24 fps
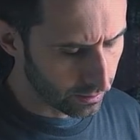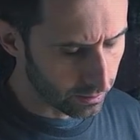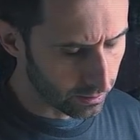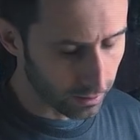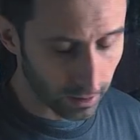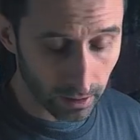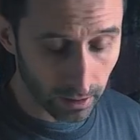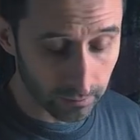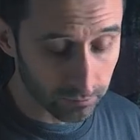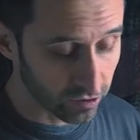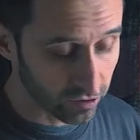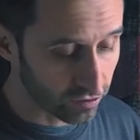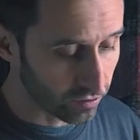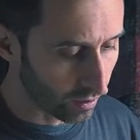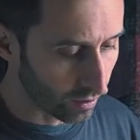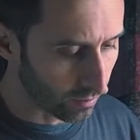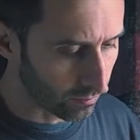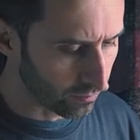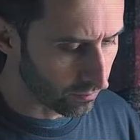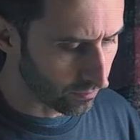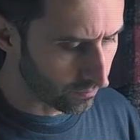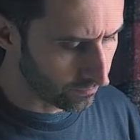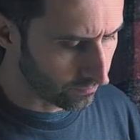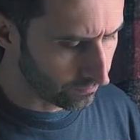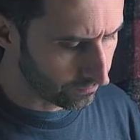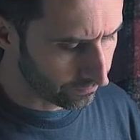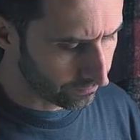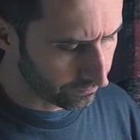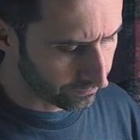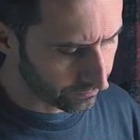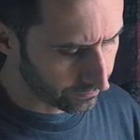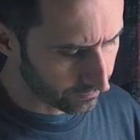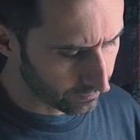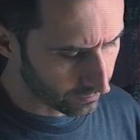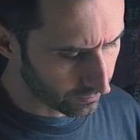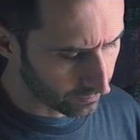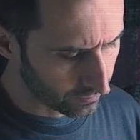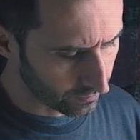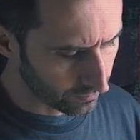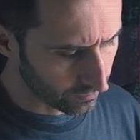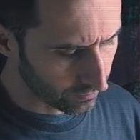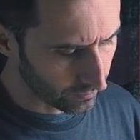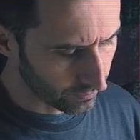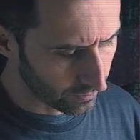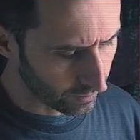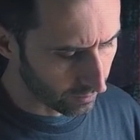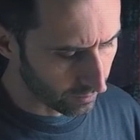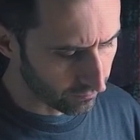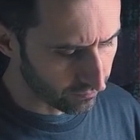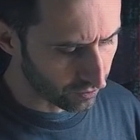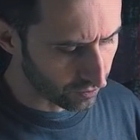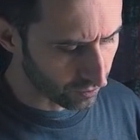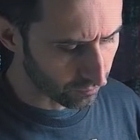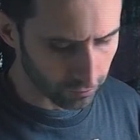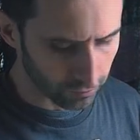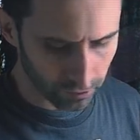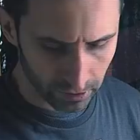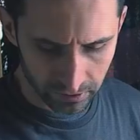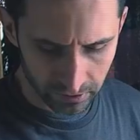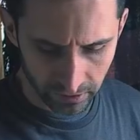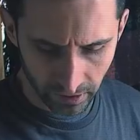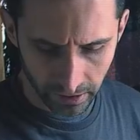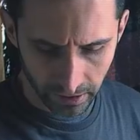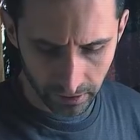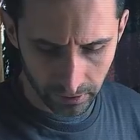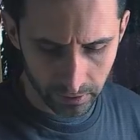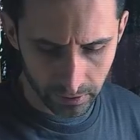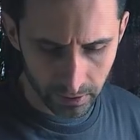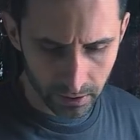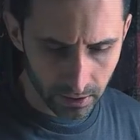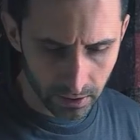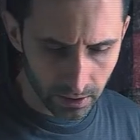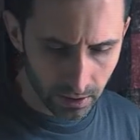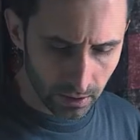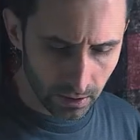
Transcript: yeah, I'm just, I'm, I'm feeling really tired.